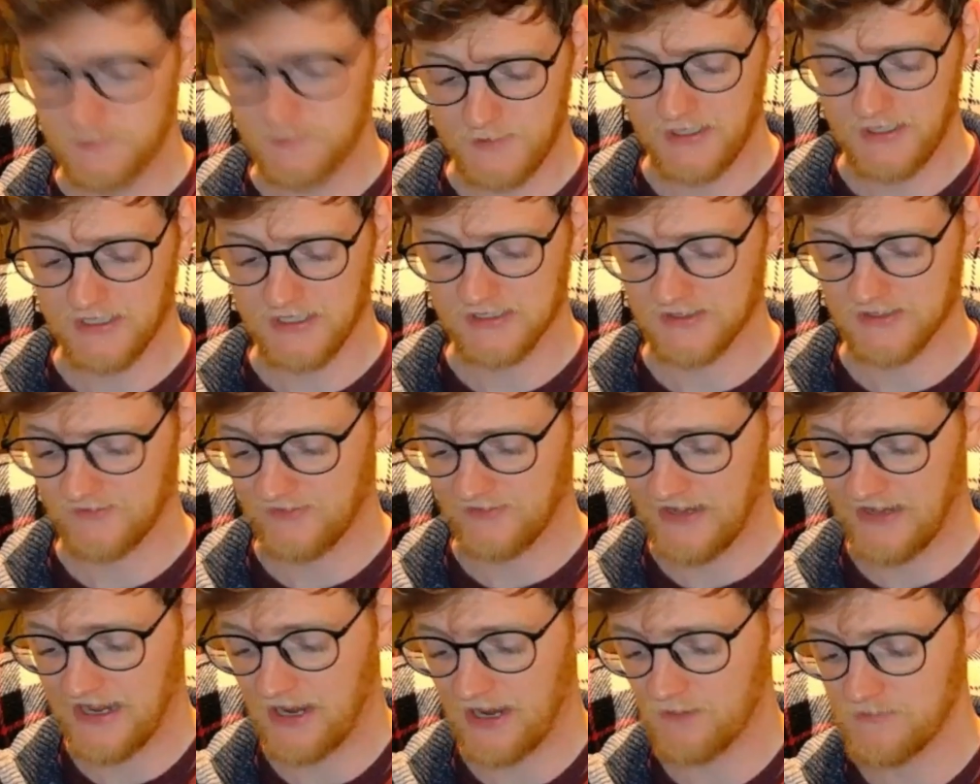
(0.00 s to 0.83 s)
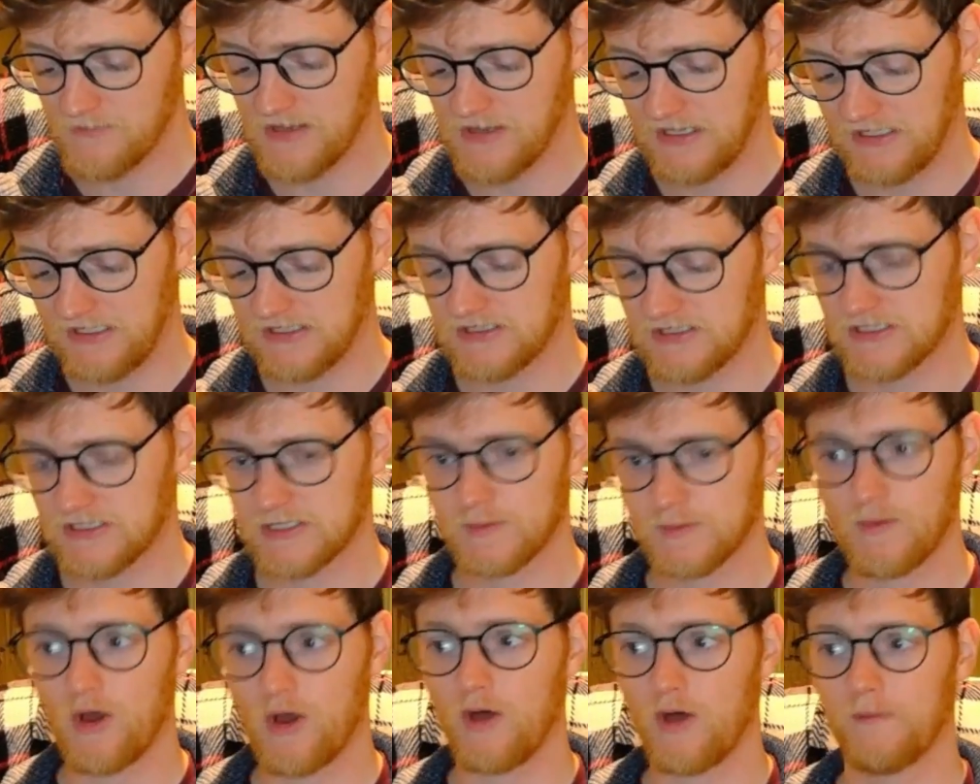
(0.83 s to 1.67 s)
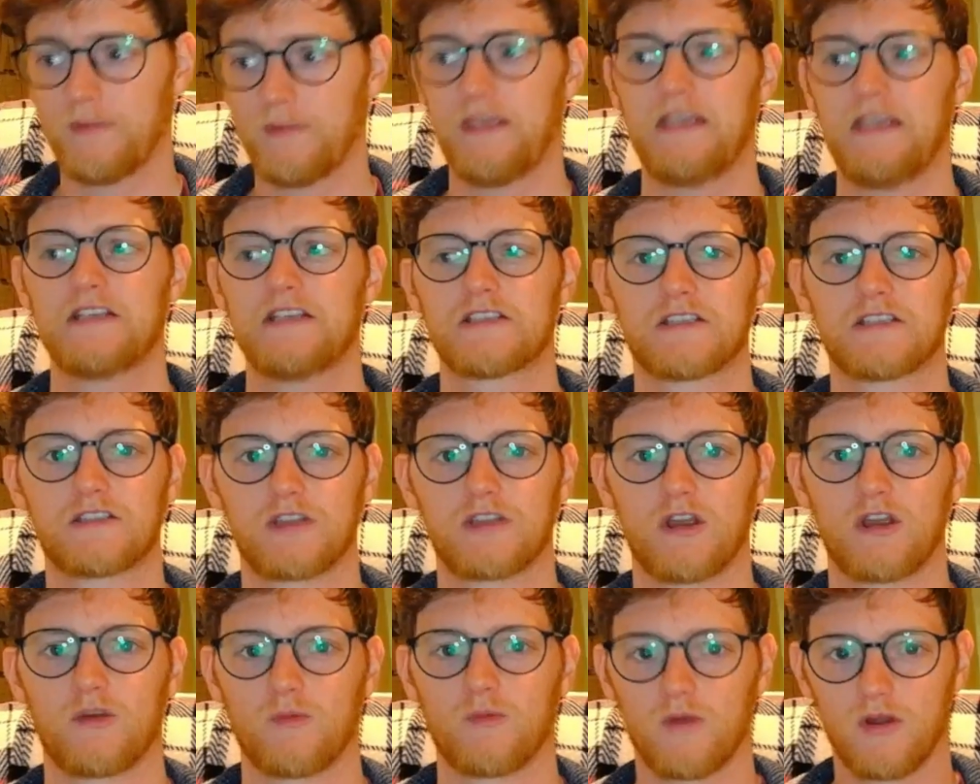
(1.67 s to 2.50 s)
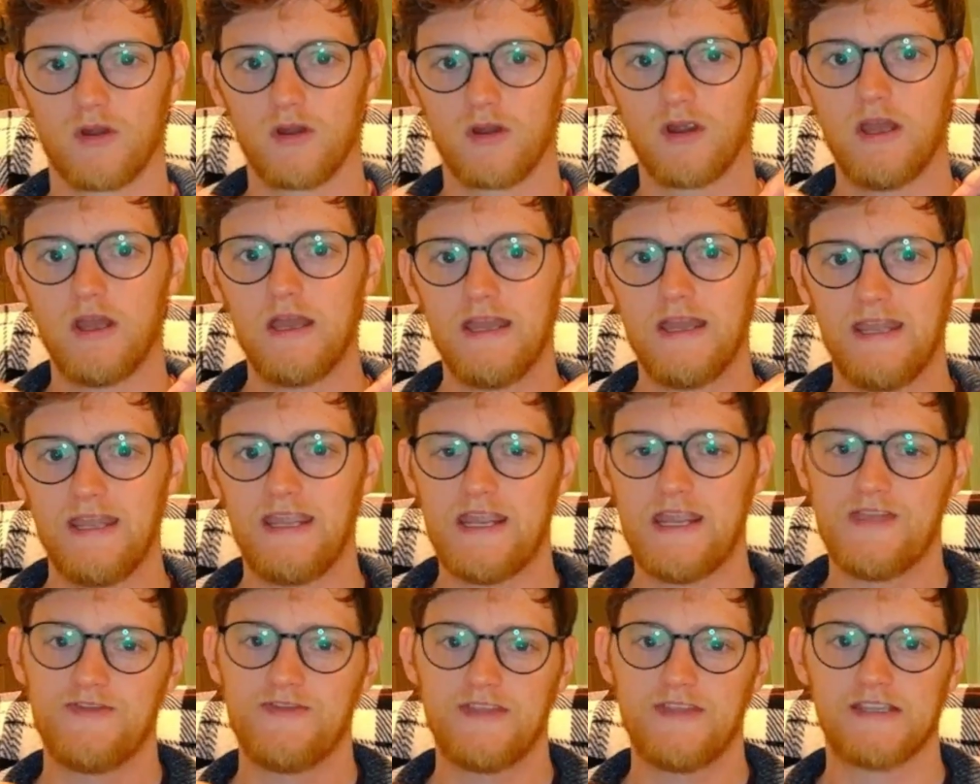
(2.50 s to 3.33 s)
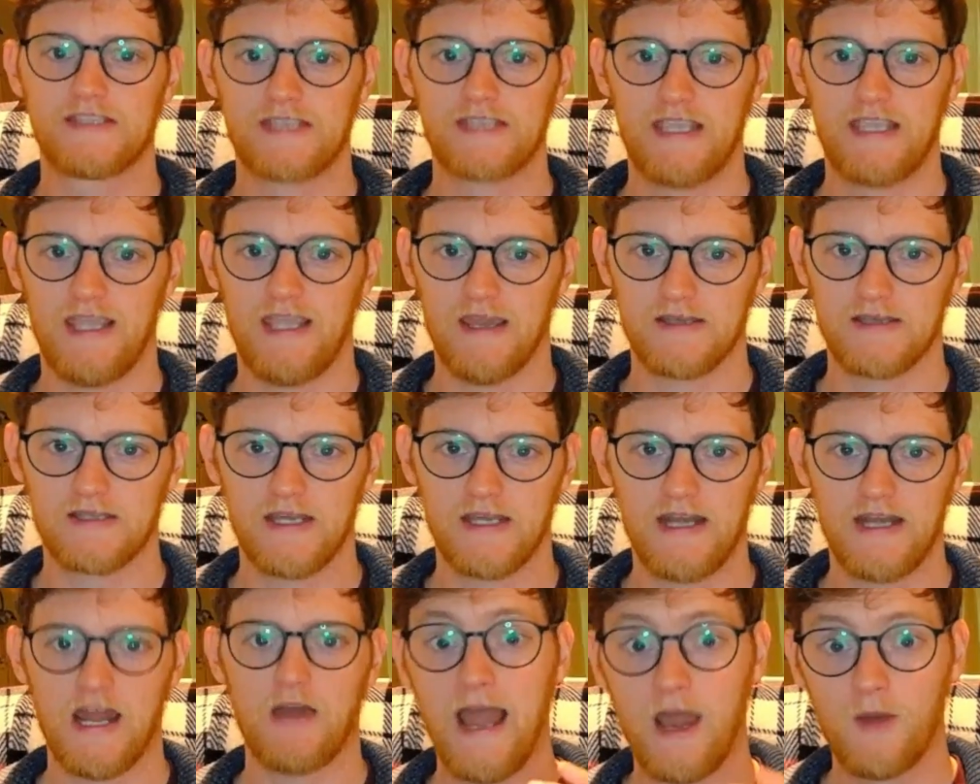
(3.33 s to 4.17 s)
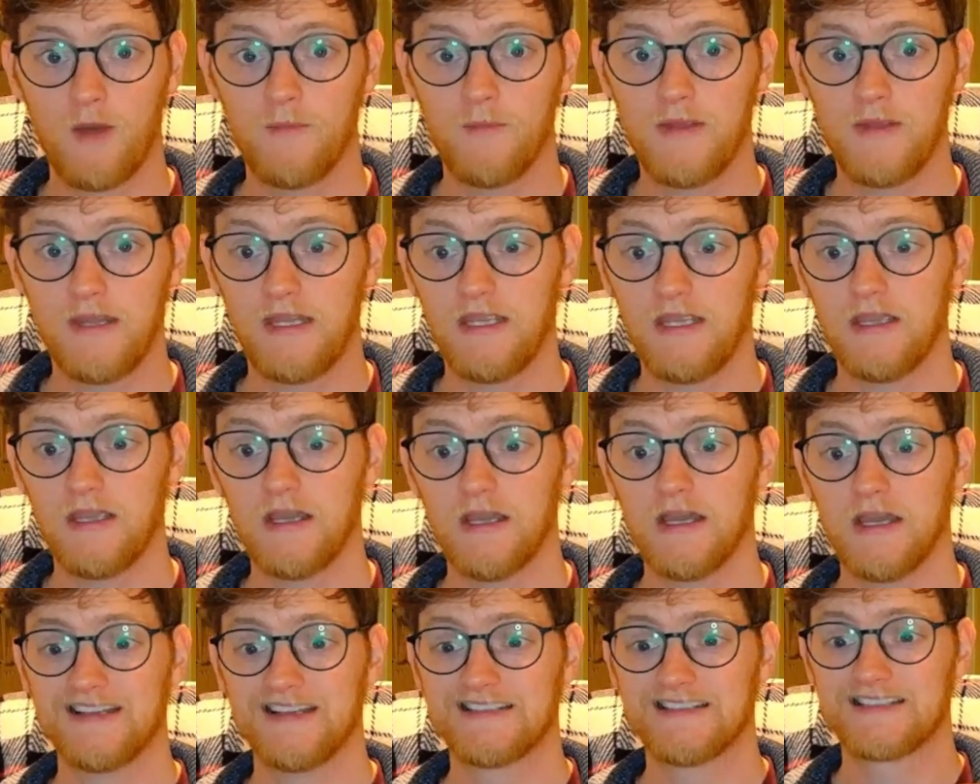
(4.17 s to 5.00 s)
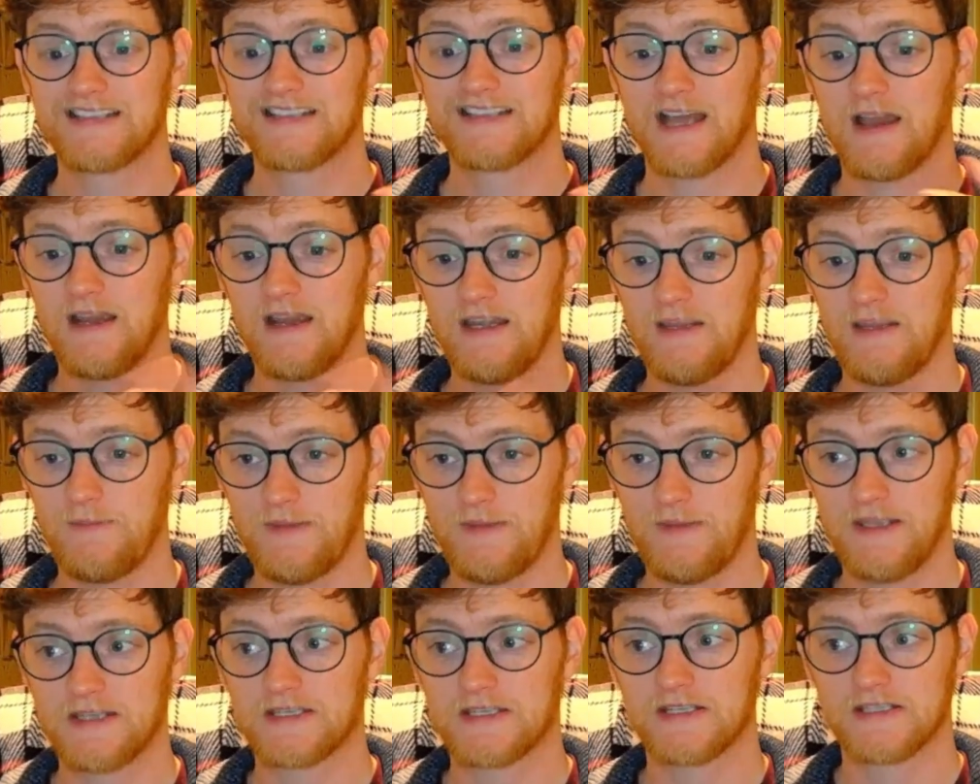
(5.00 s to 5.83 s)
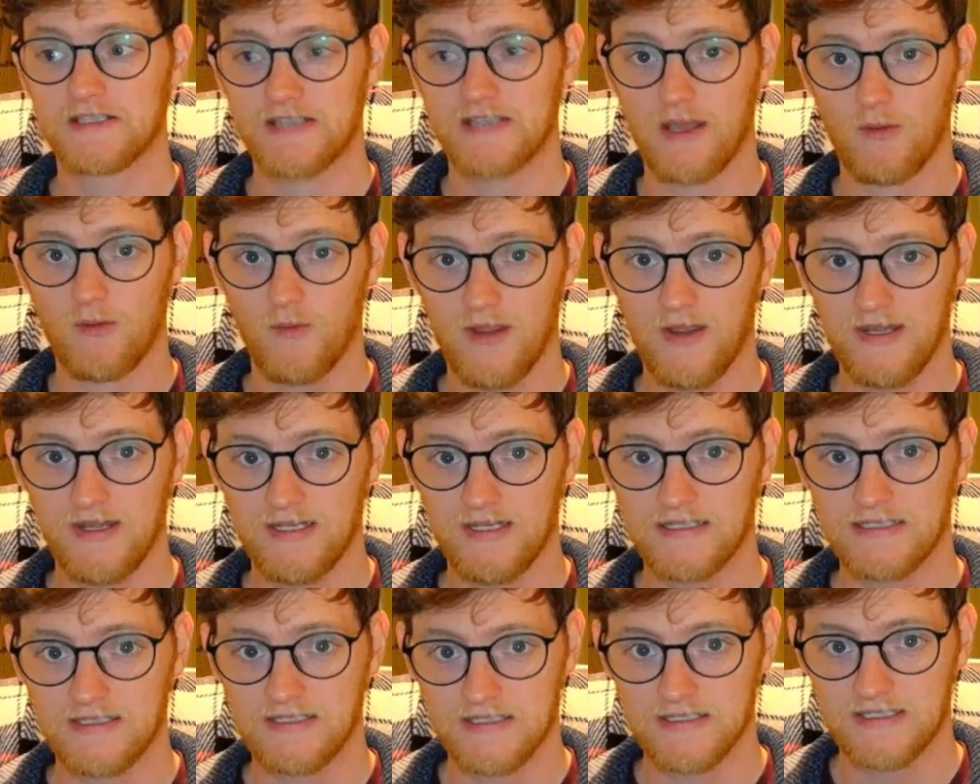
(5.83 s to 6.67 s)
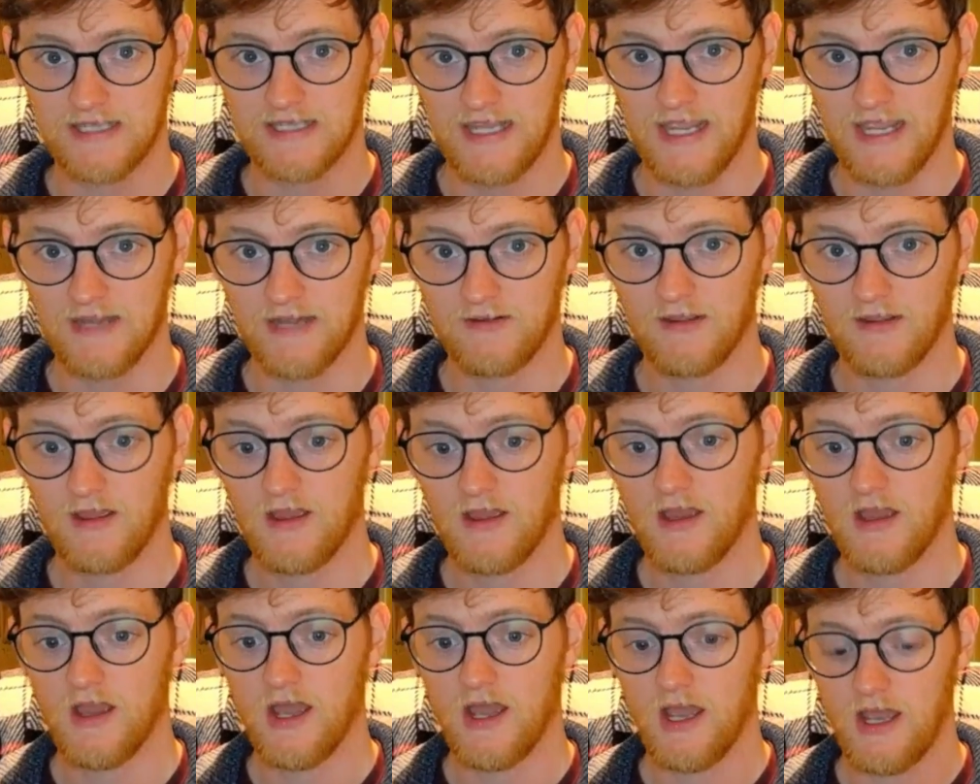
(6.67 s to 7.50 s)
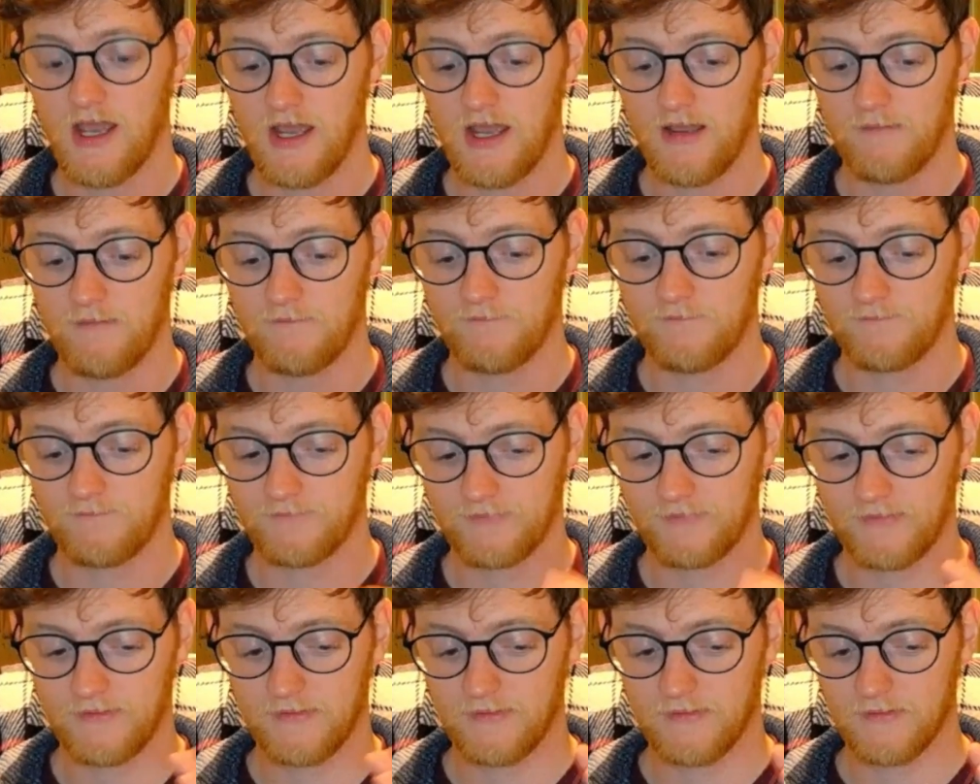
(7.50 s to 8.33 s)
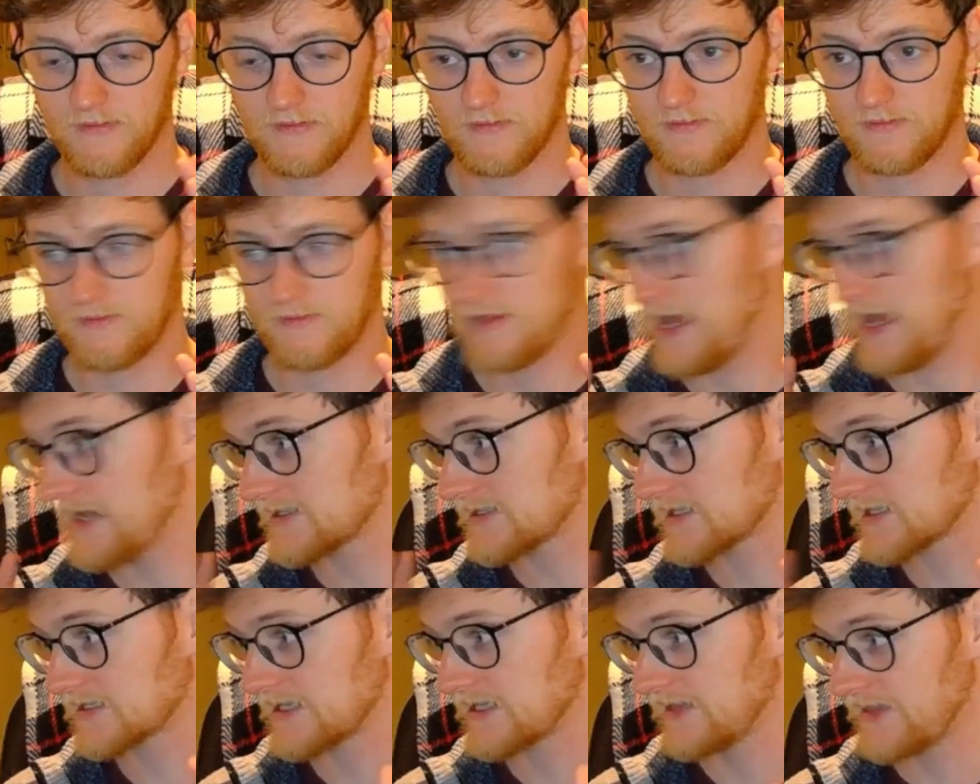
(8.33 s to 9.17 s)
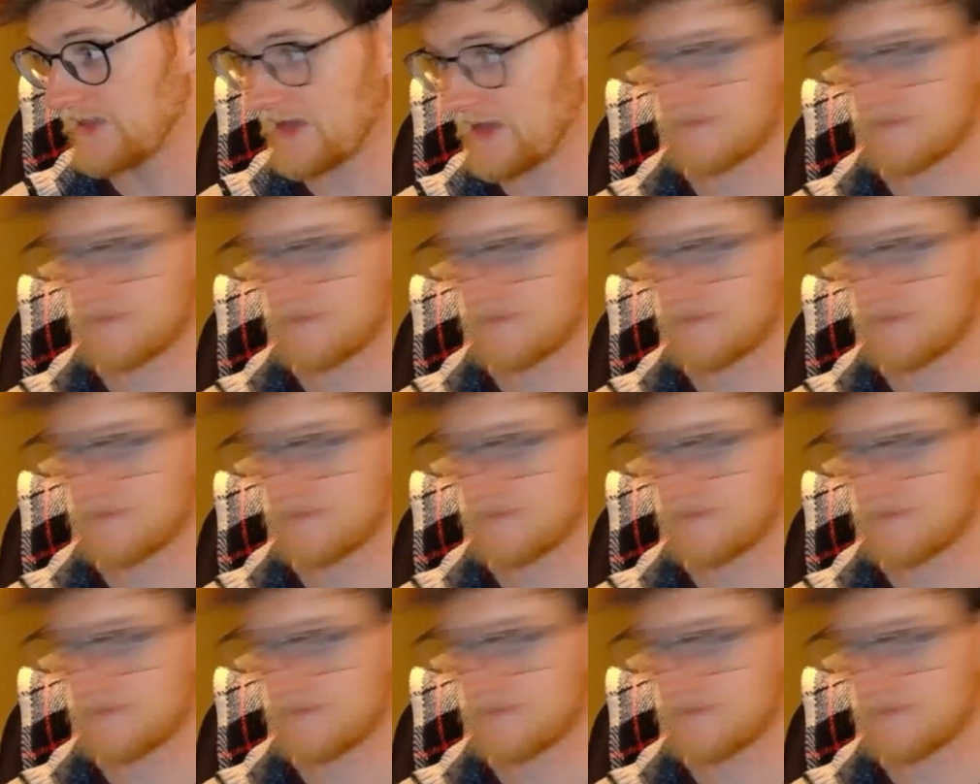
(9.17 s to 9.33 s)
just because of how many small pieces there were in this kit and how many tiny pieces that went into this kit. As I